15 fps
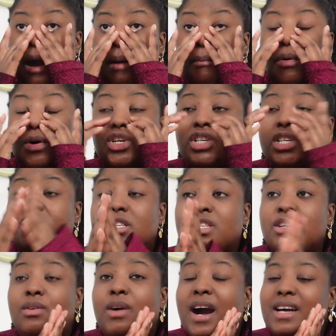But she
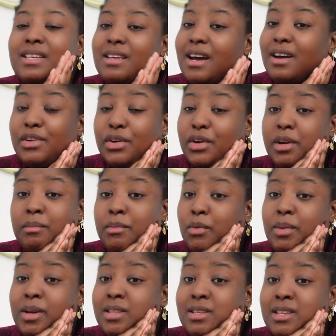still has her annoying
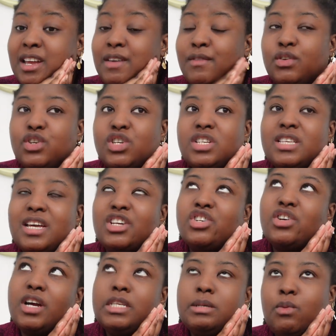moments. Like even though she's like
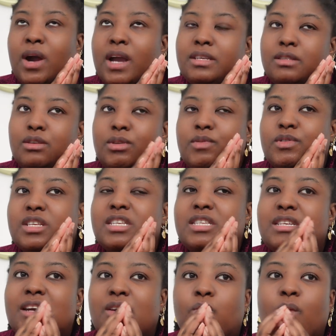trying to wisen up, there was a
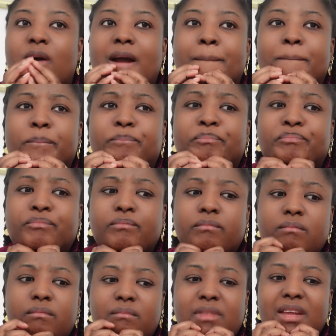scene where
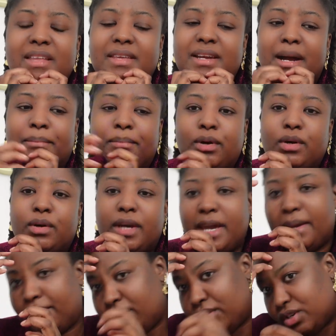I think Apollo
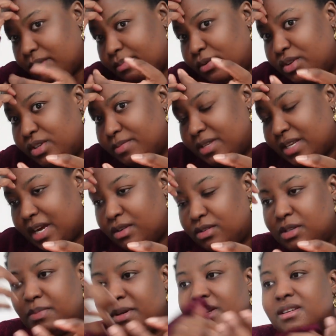came, because Apollo's basically her
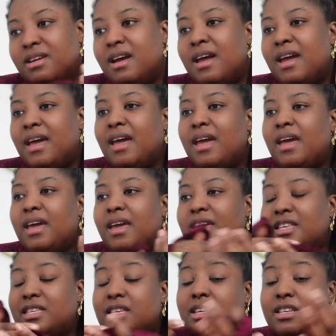husband.
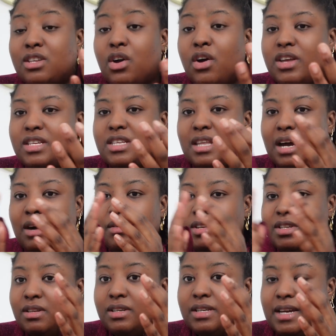He's cursed now.
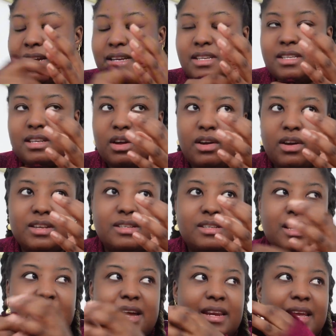He's not dead. He's cursed,
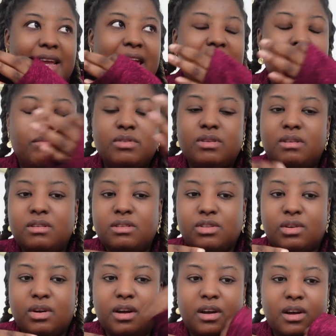and he came
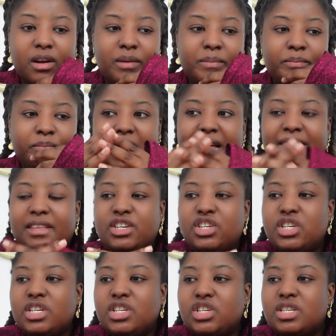to her, and then
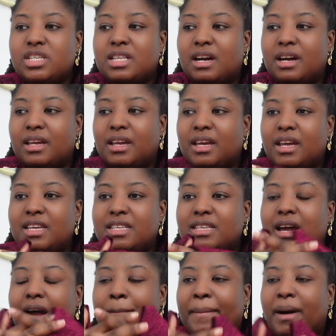she just like is
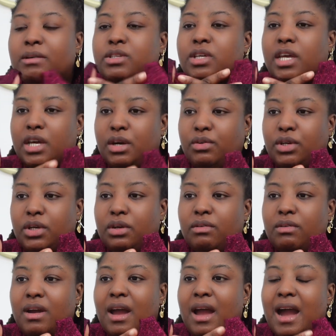about to kill
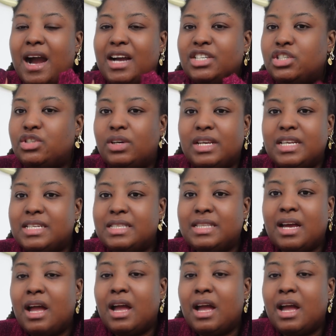you, and she's not listening.